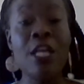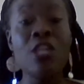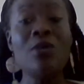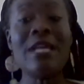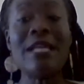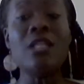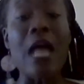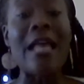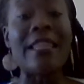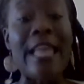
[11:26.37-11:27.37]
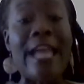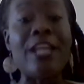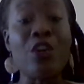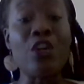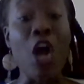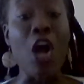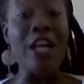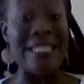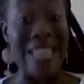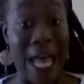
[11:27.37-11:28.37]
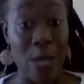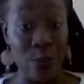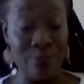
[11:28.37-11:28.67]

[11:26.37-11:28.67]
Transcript: You cannot let your guard down.